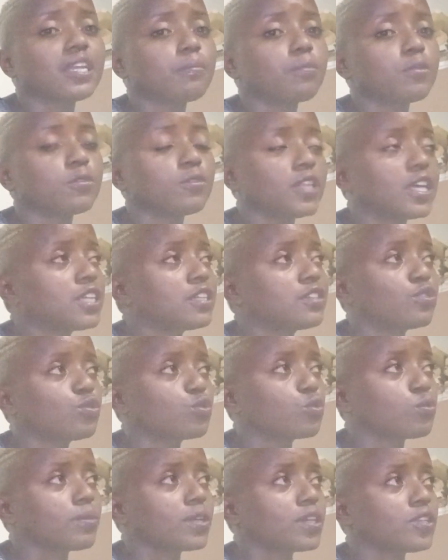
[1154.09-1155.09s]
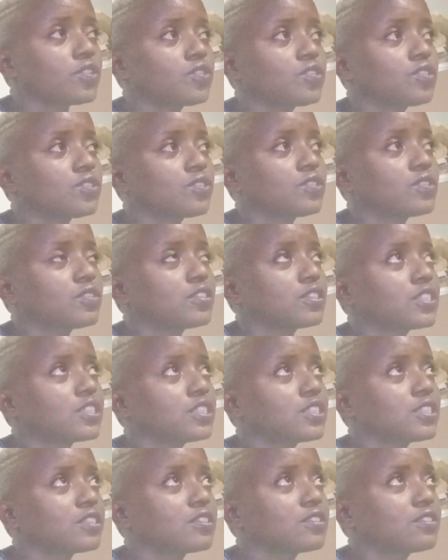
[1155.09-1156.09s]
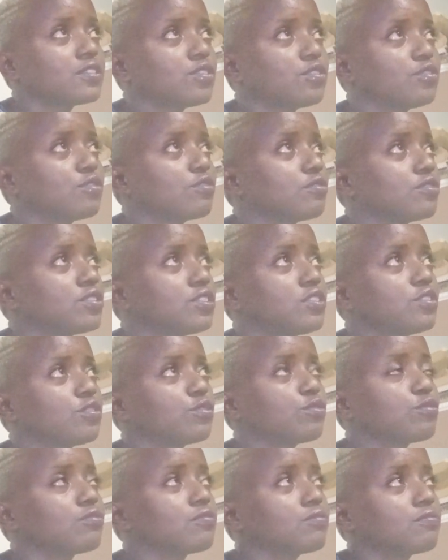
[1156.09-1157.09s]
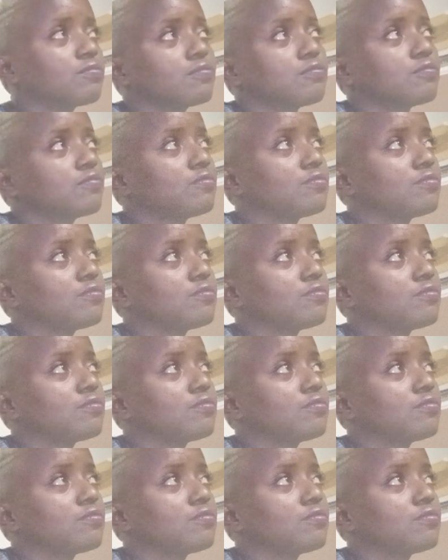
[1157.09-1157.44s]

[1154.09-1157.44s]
about that so much. You know, just to